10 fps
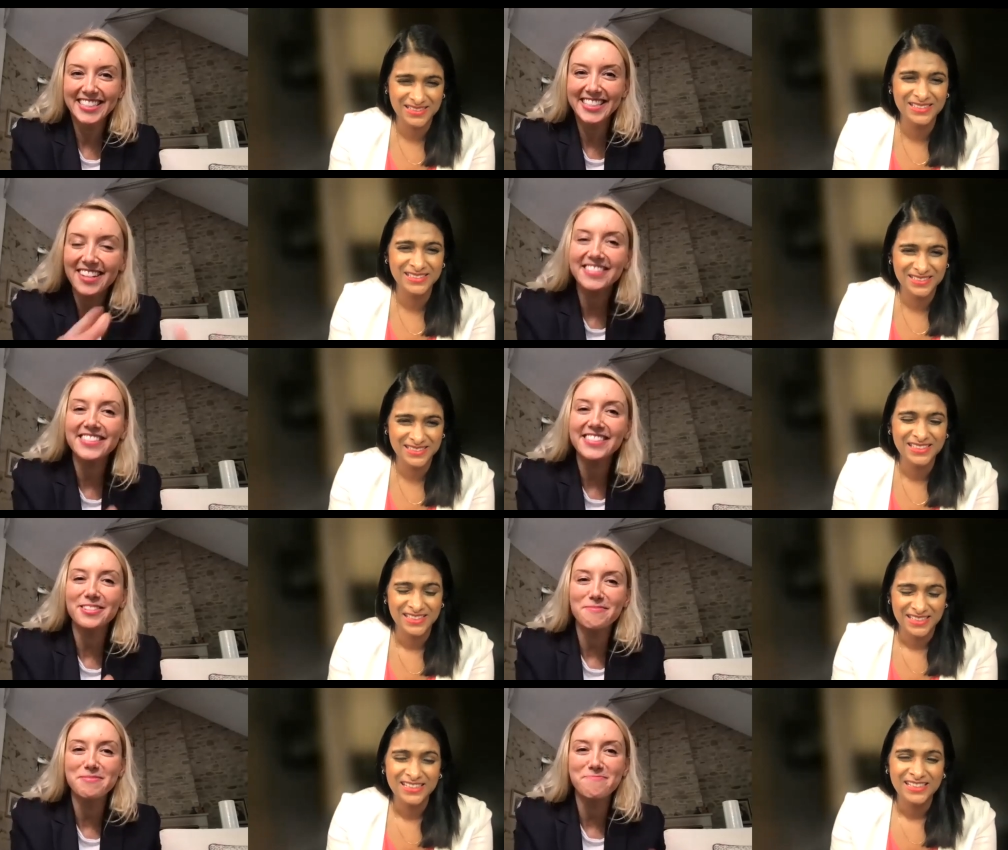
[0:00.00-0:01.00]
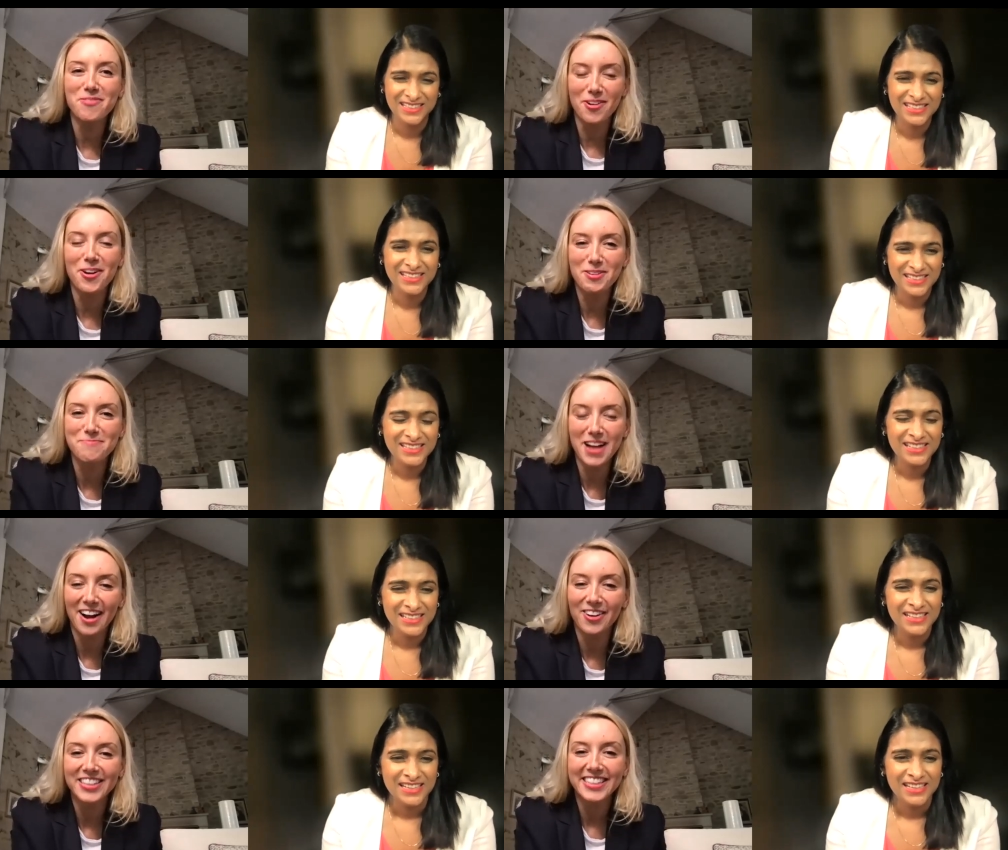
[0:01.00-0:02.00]
Speaker 1: tell us a little bit more
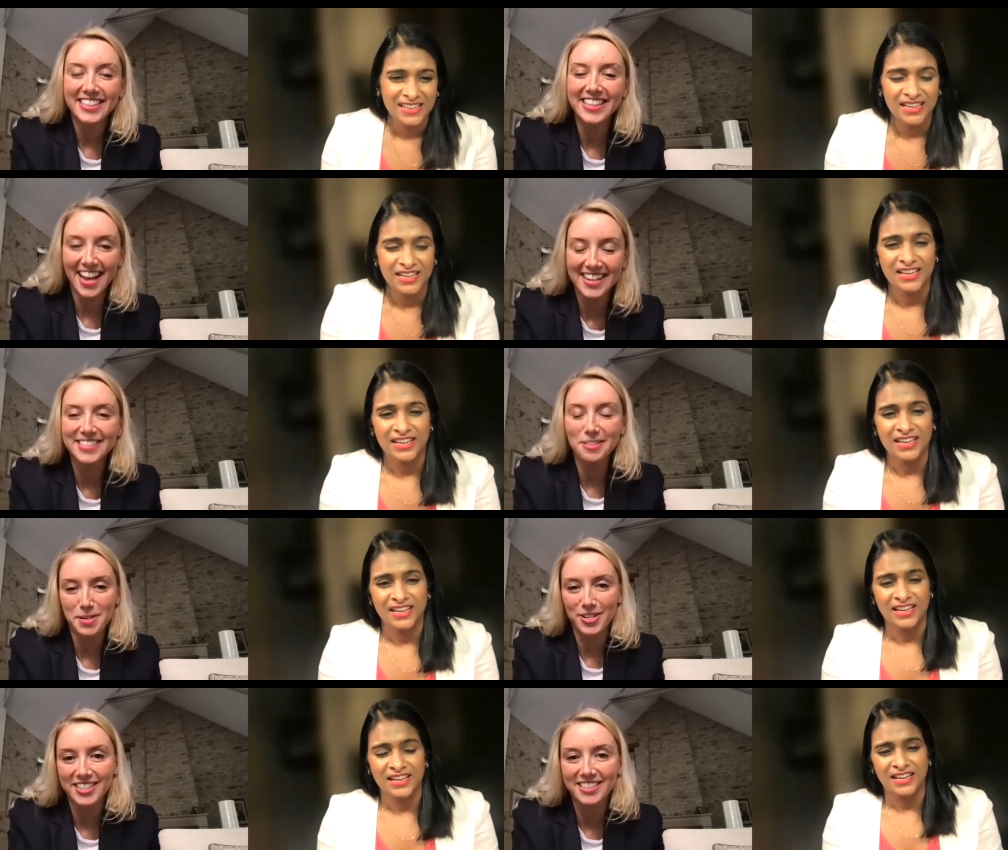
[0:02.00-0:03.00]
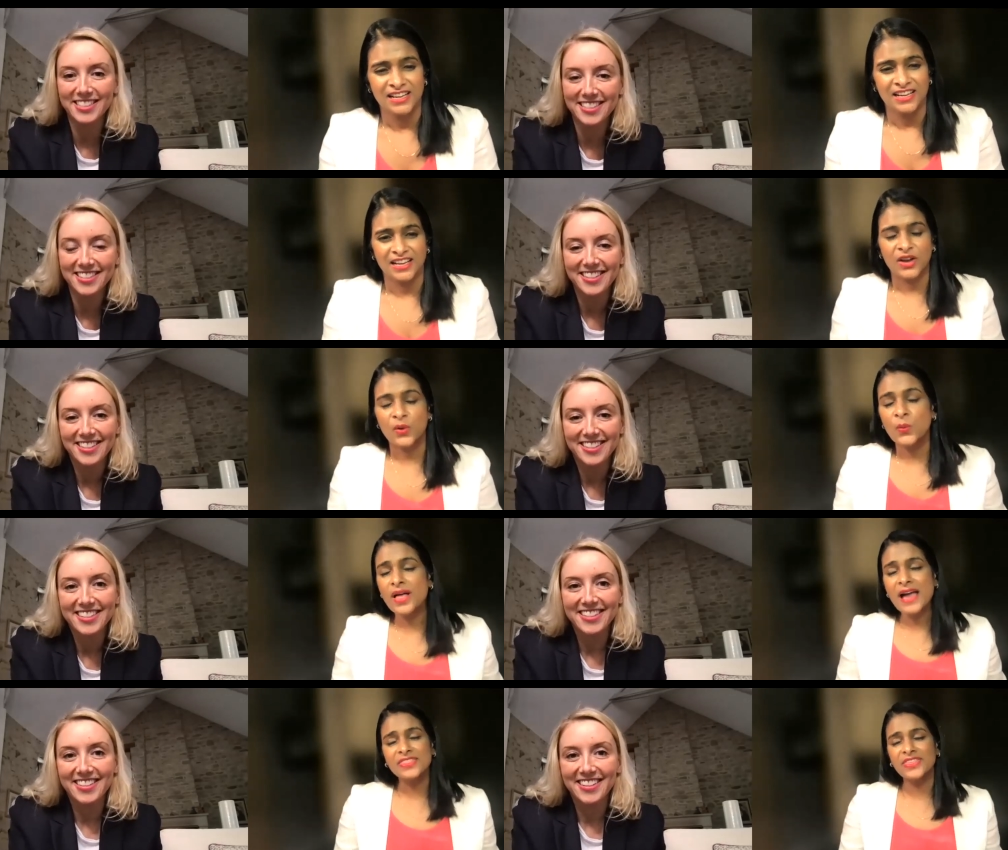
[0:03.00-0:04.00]
about that experience
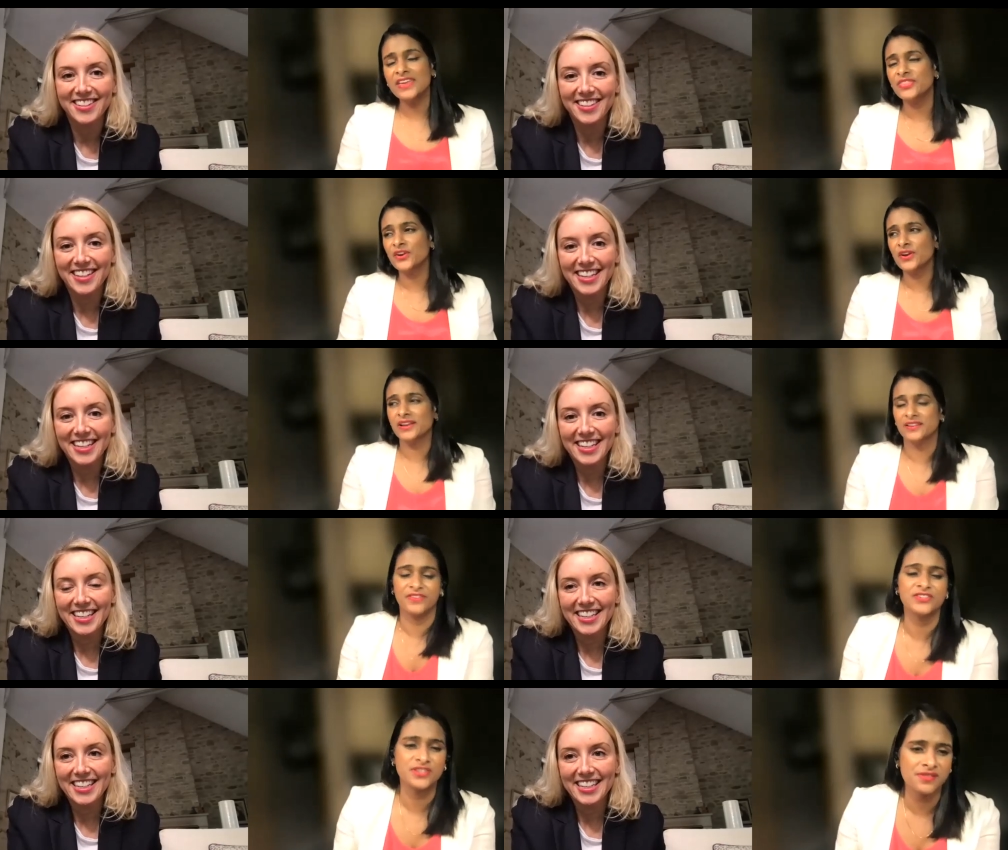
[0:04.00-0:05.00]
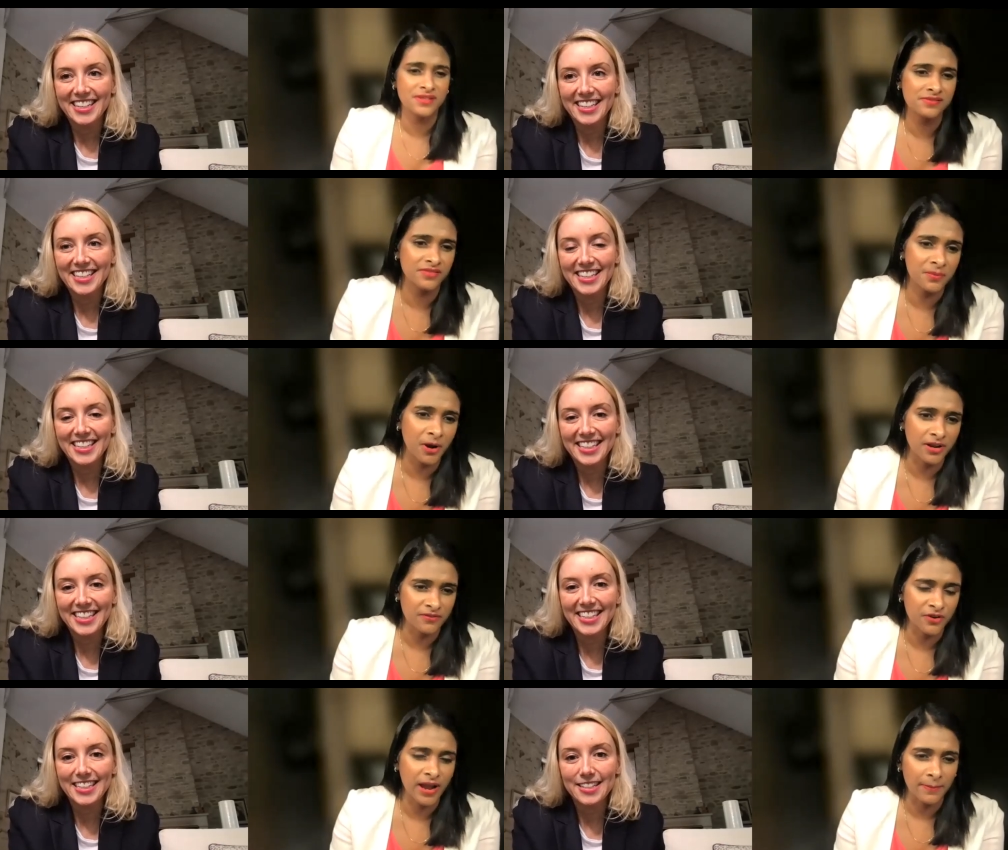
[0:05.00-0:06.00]
Speaker 2: well i think there are inefficiencies in the
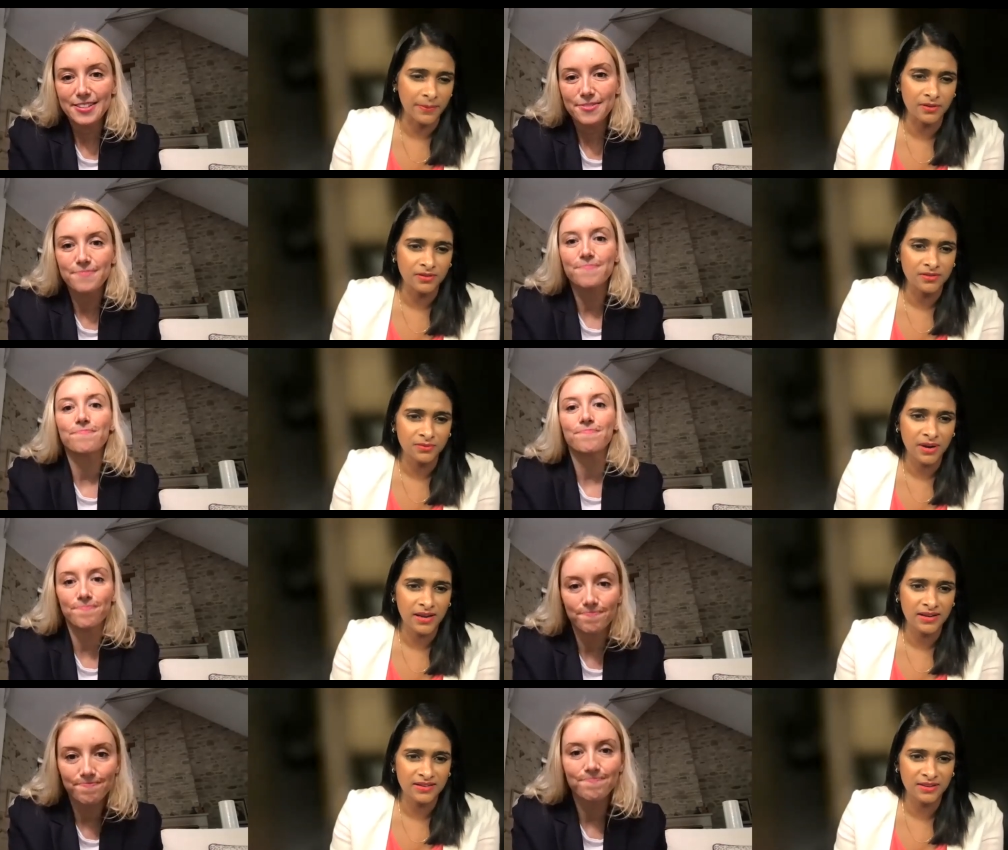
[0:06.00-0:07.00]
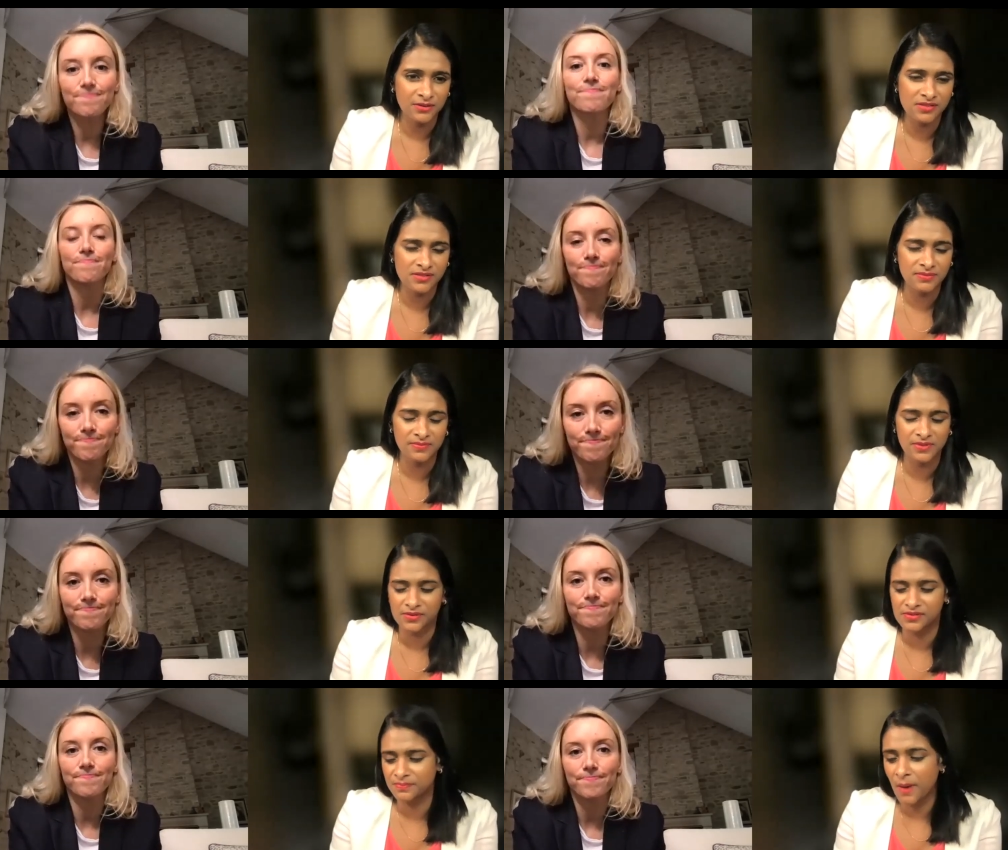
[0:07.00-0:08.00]
market for capital right there's
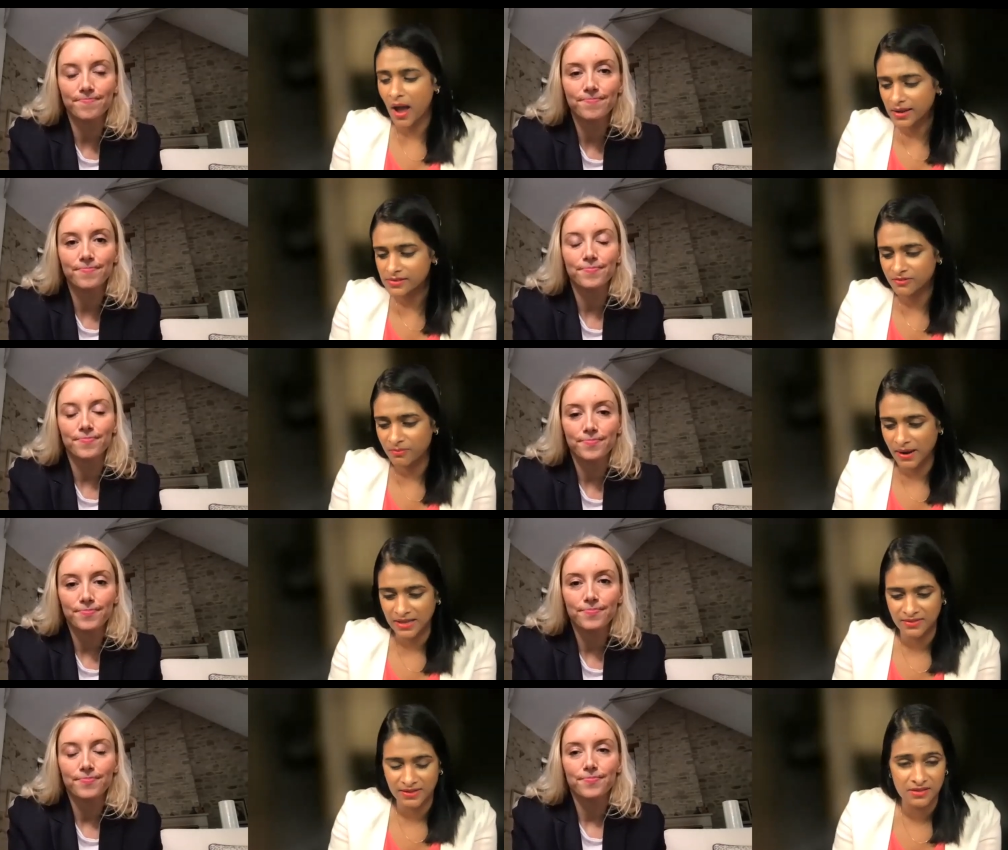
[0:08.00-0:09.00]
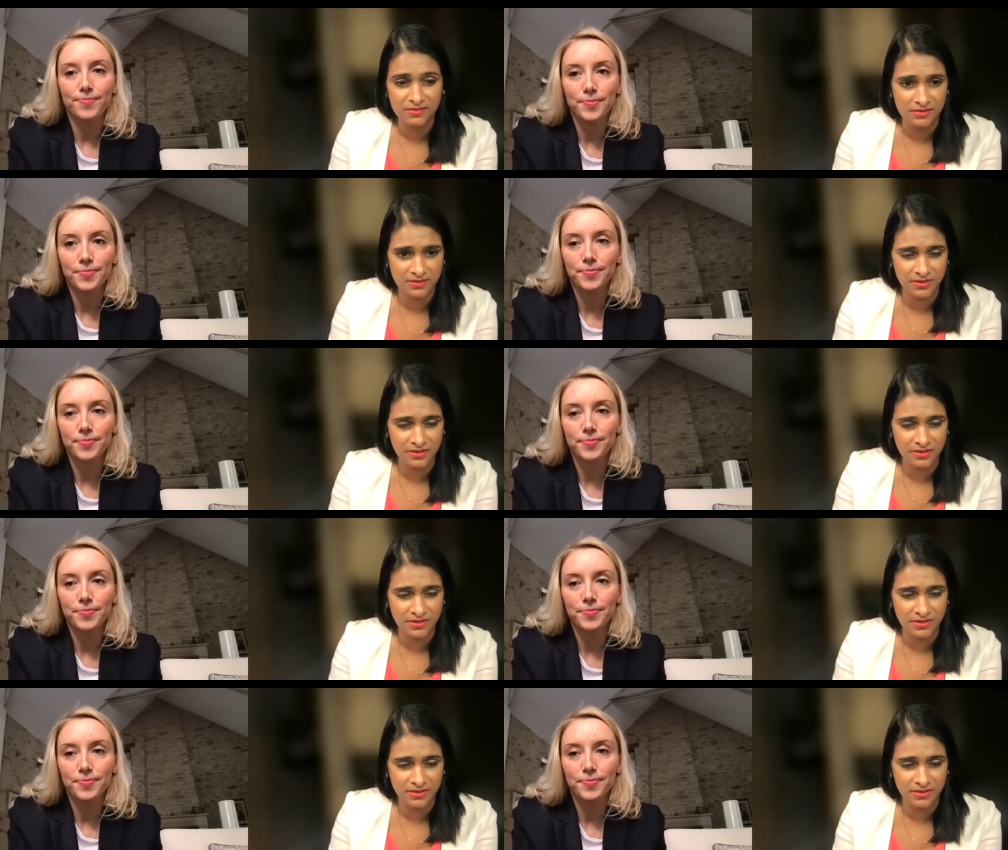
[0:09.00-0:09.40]
there's pockets of money that exist